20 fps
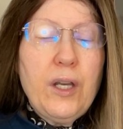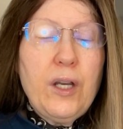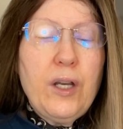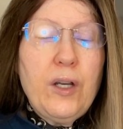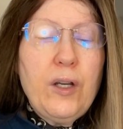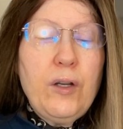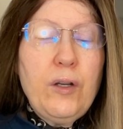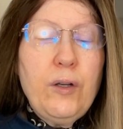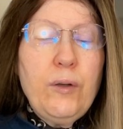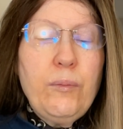
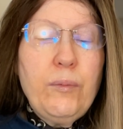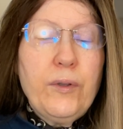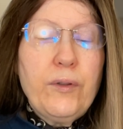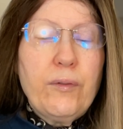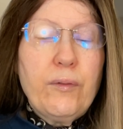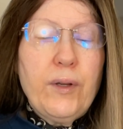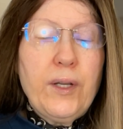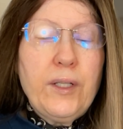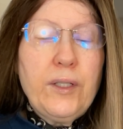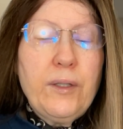A home
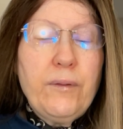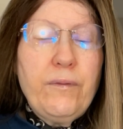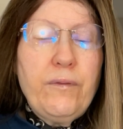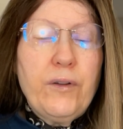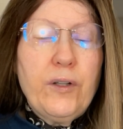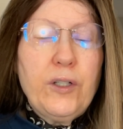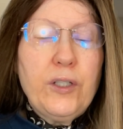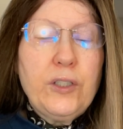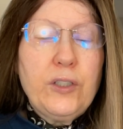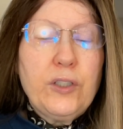with random
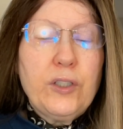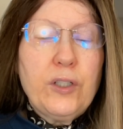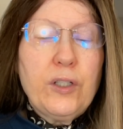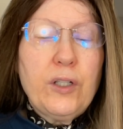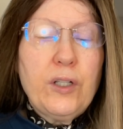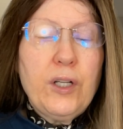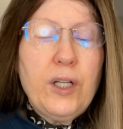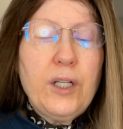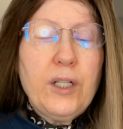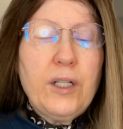
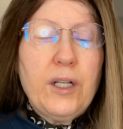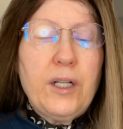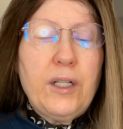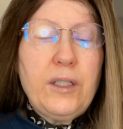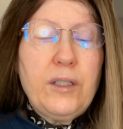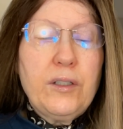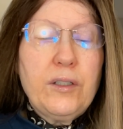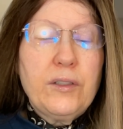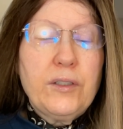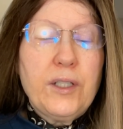furniture,
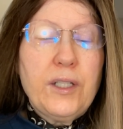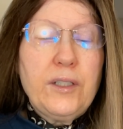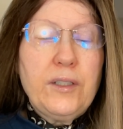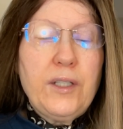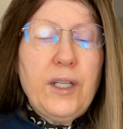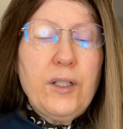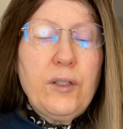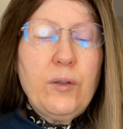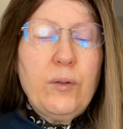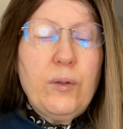colors, and
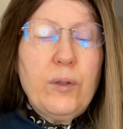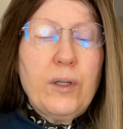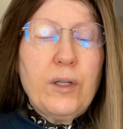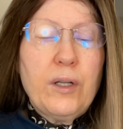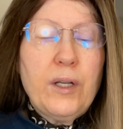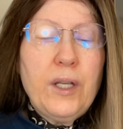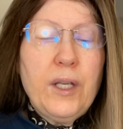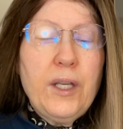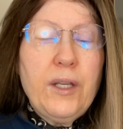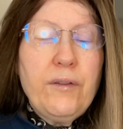decor
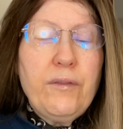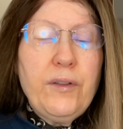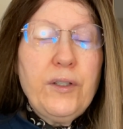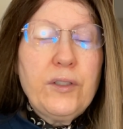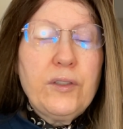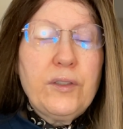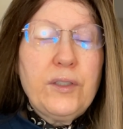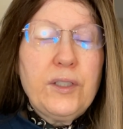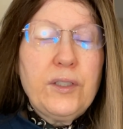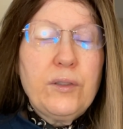
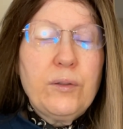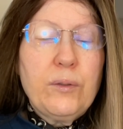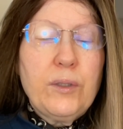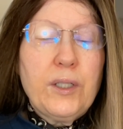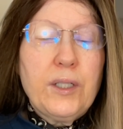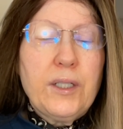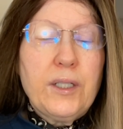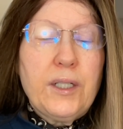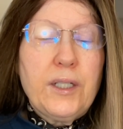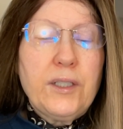feels
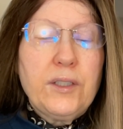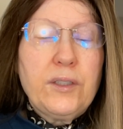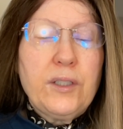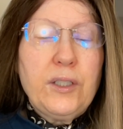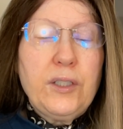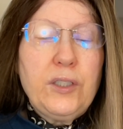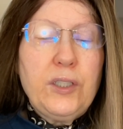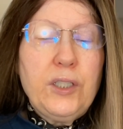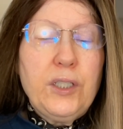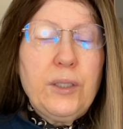disorganized
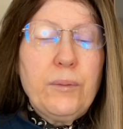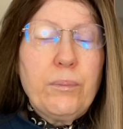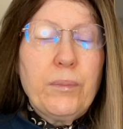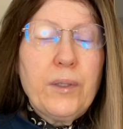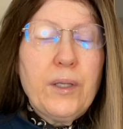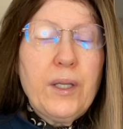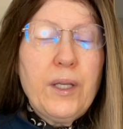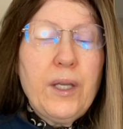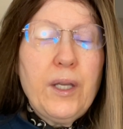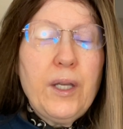and cheap.
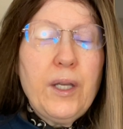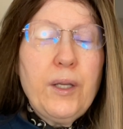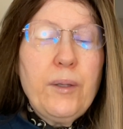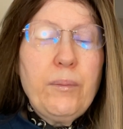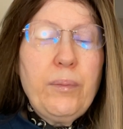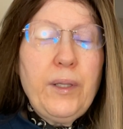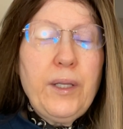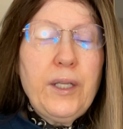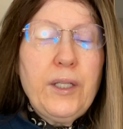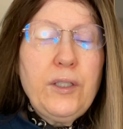
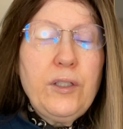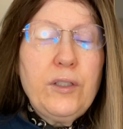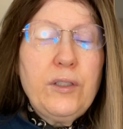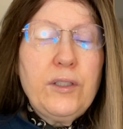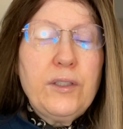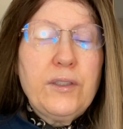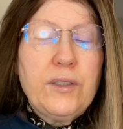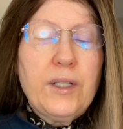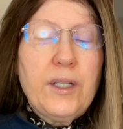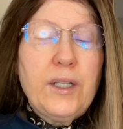Plan your
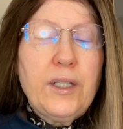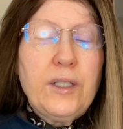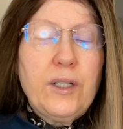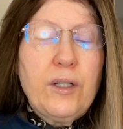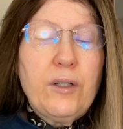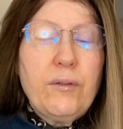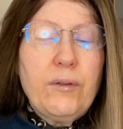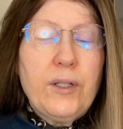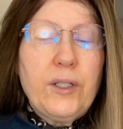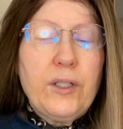design
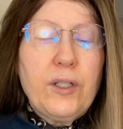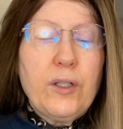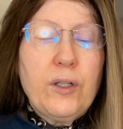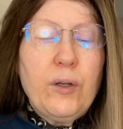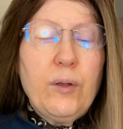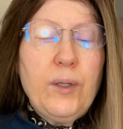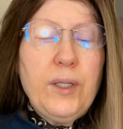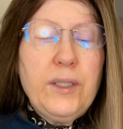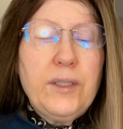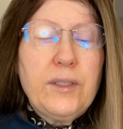around a
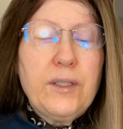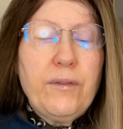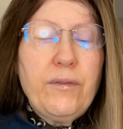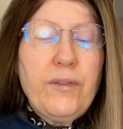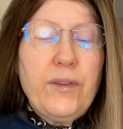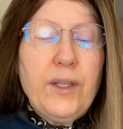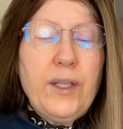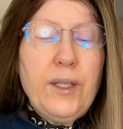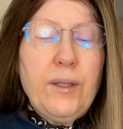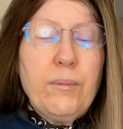cohesive
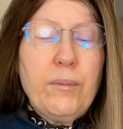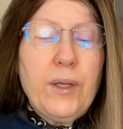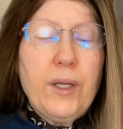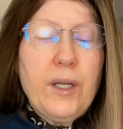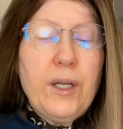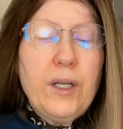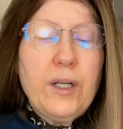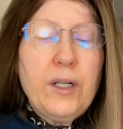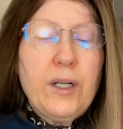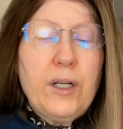theme,
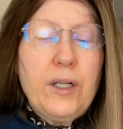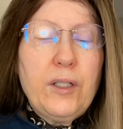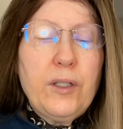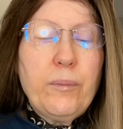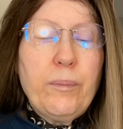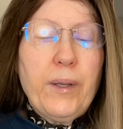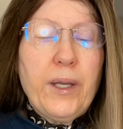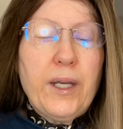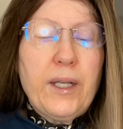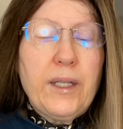color
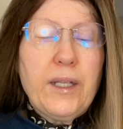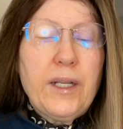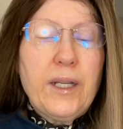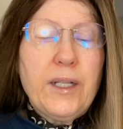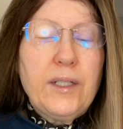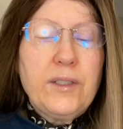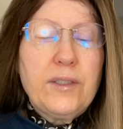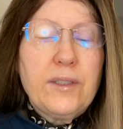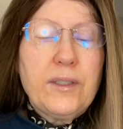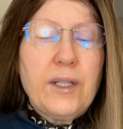palette,
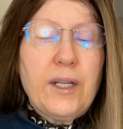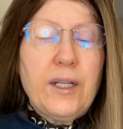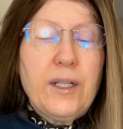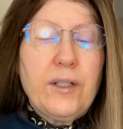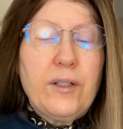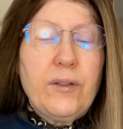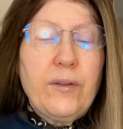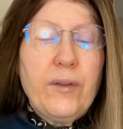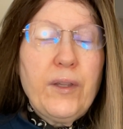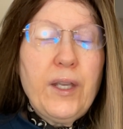and
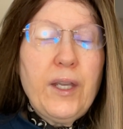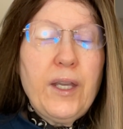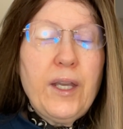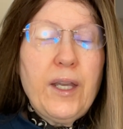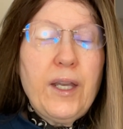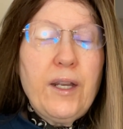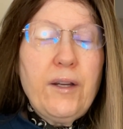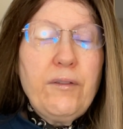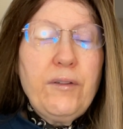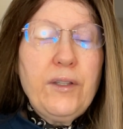style.
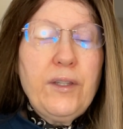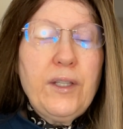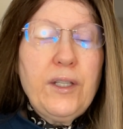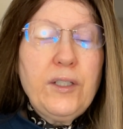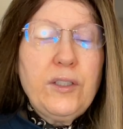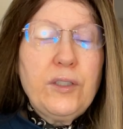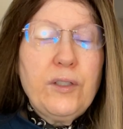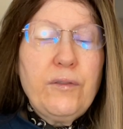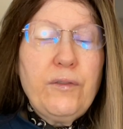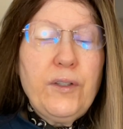Everything
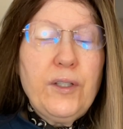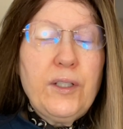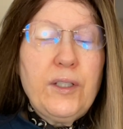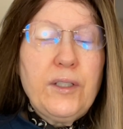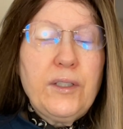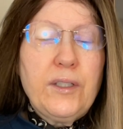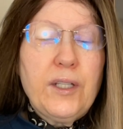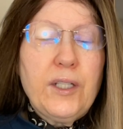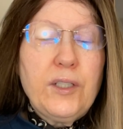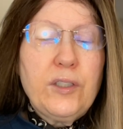should feel
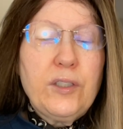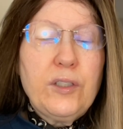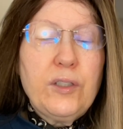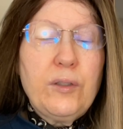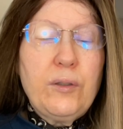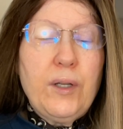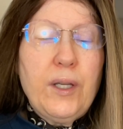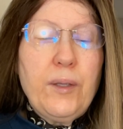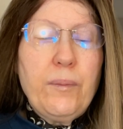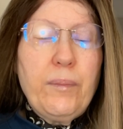
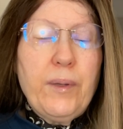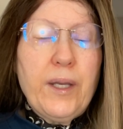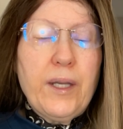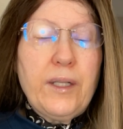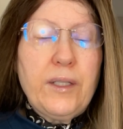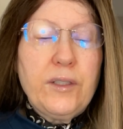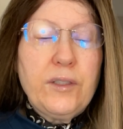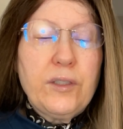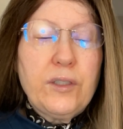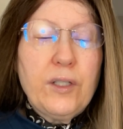intentional and
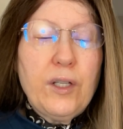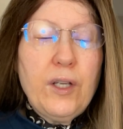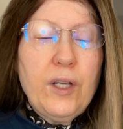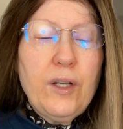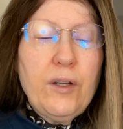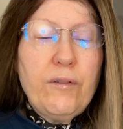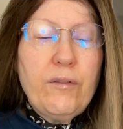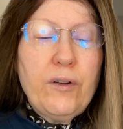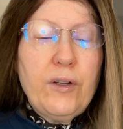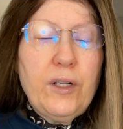balanced
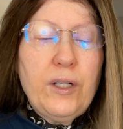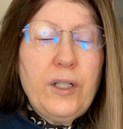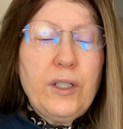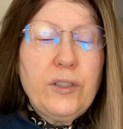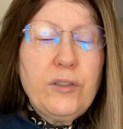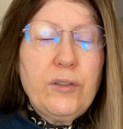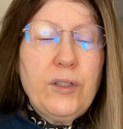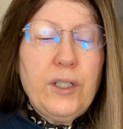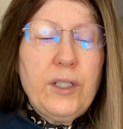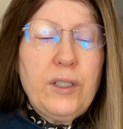for a
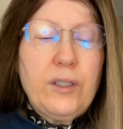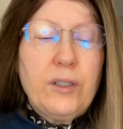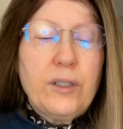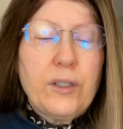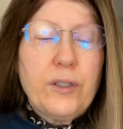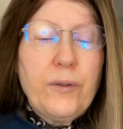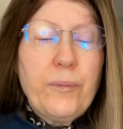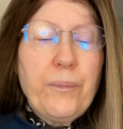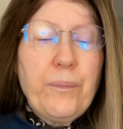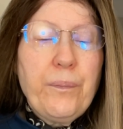luxury look.